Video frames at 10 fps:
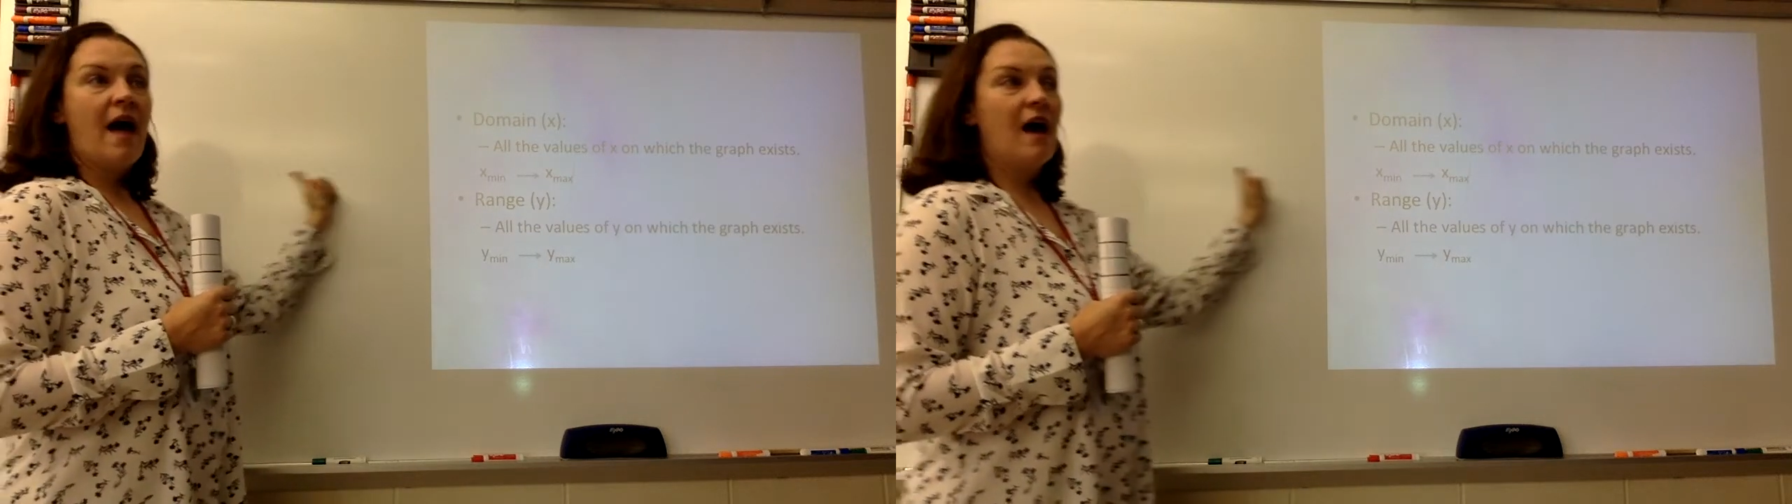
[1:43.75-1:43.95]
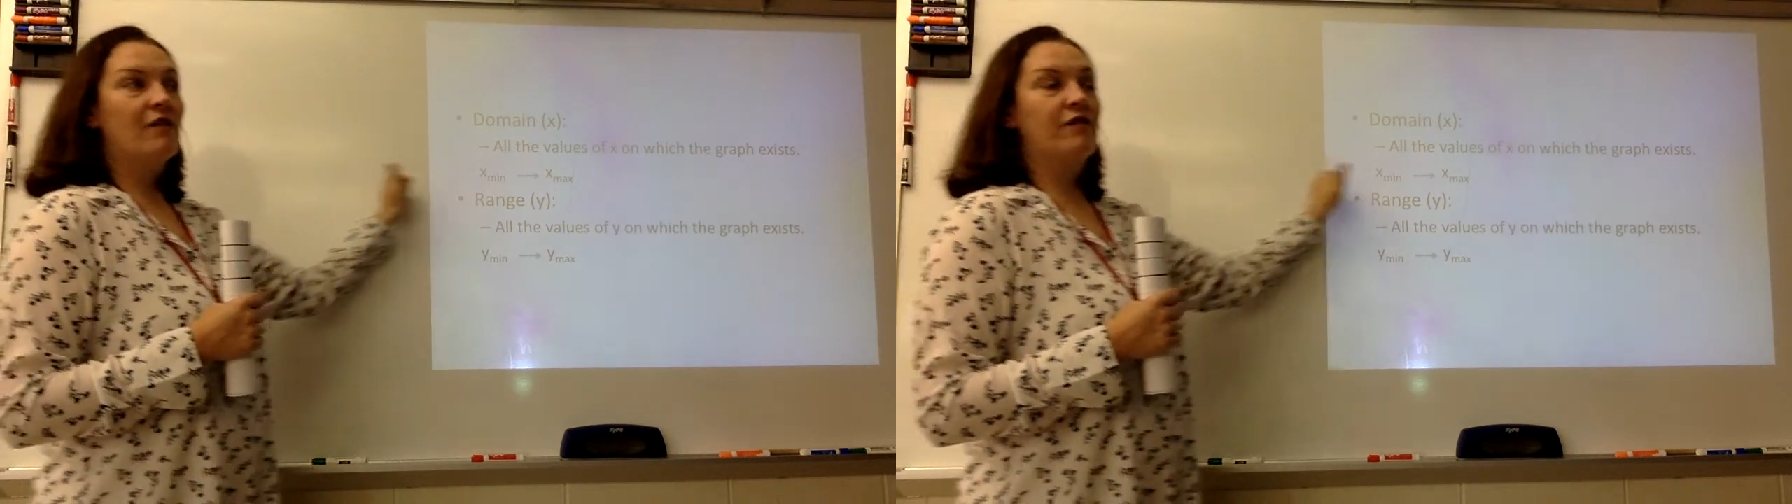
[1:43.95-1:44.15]

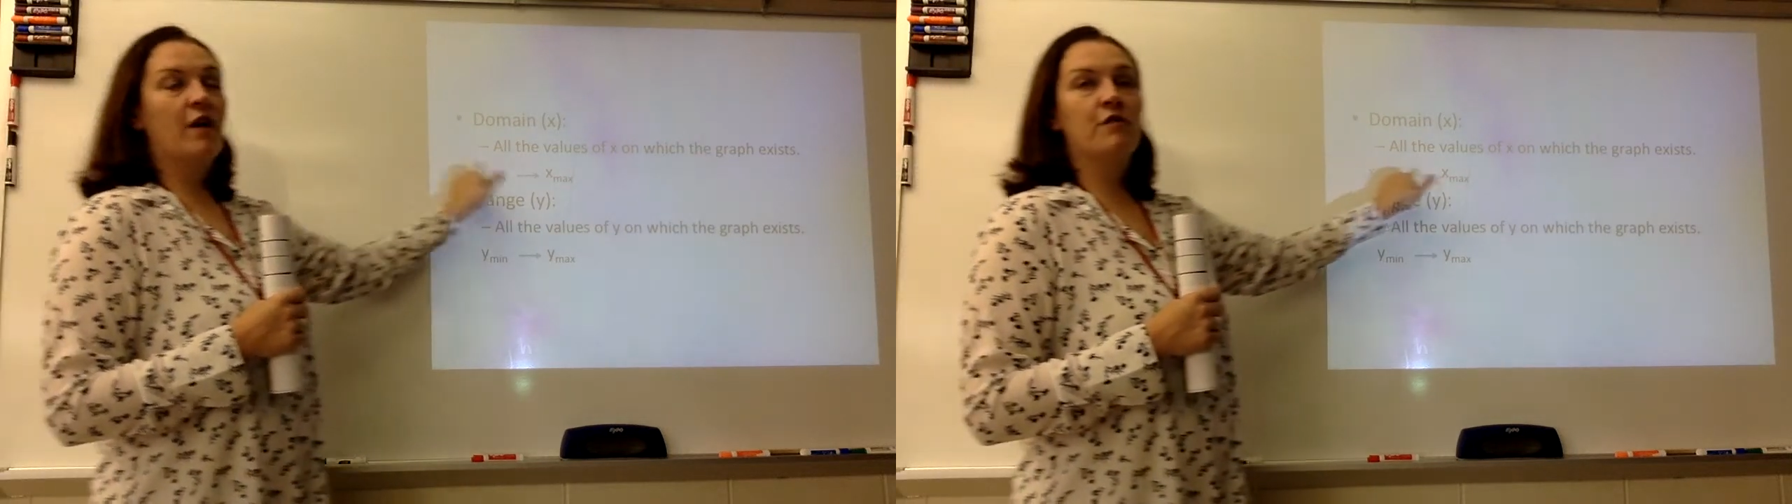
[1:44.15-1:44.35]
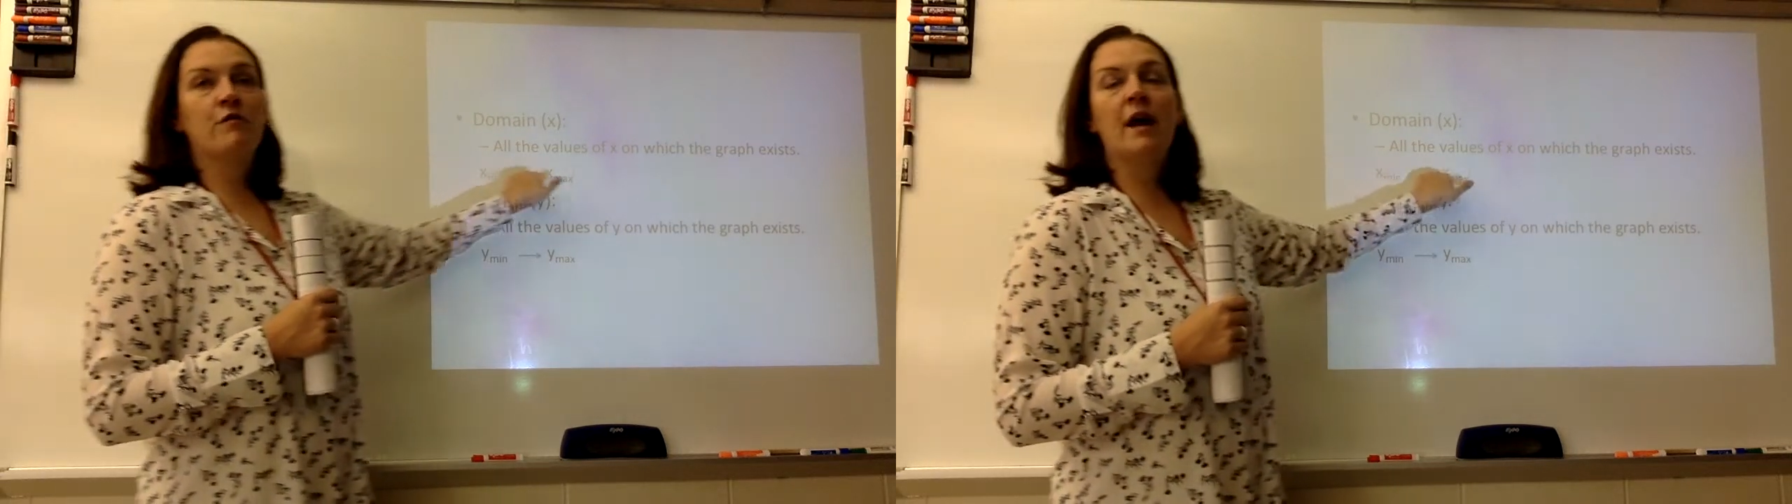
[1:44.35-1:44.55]
how
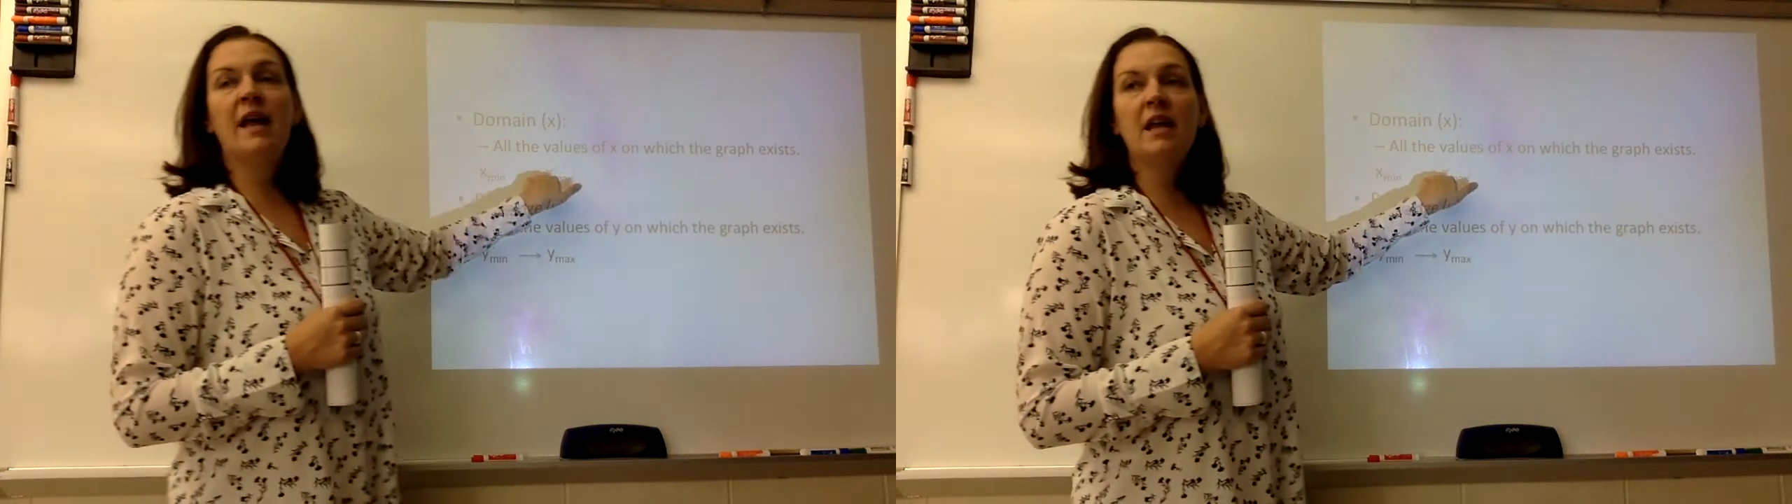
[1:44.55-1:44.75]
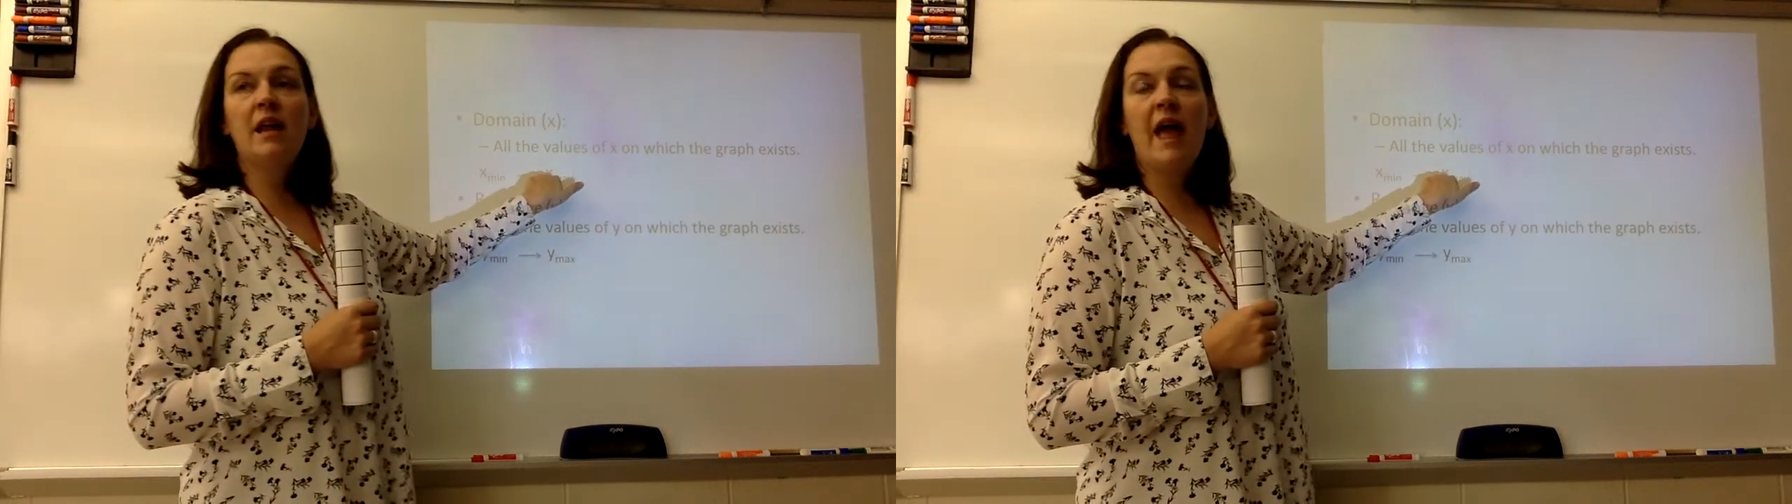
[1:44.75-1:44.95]
far right,